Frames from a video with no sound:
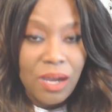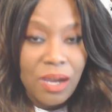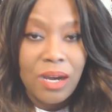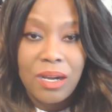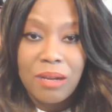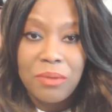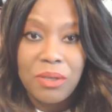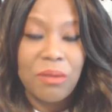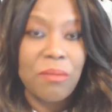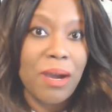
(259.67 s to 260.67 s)

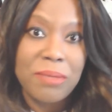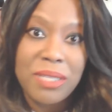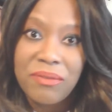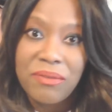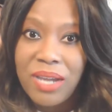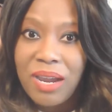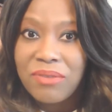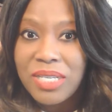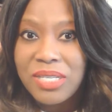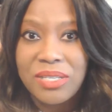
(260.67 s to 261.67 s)
the mom is having
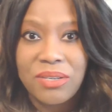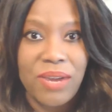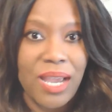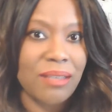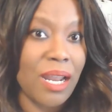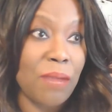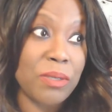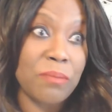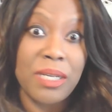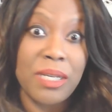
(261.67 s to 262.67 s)
conversations with her, asking how
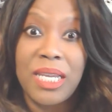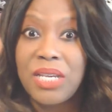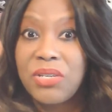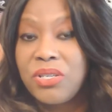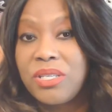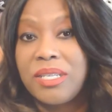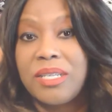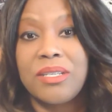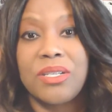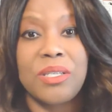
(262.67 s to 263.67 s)
much money has she
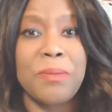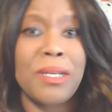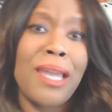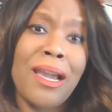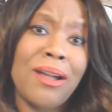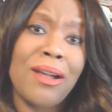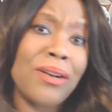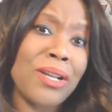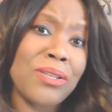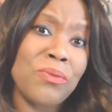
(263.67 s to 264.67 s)
sent. She's spending like
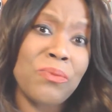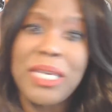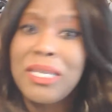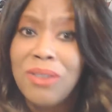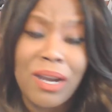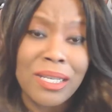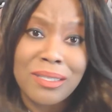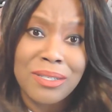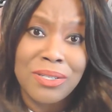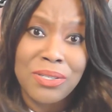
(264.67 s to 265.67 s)
$100 a week talking
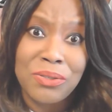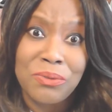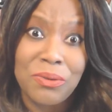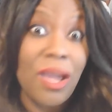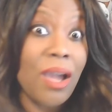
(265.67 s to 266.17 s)
to this dude.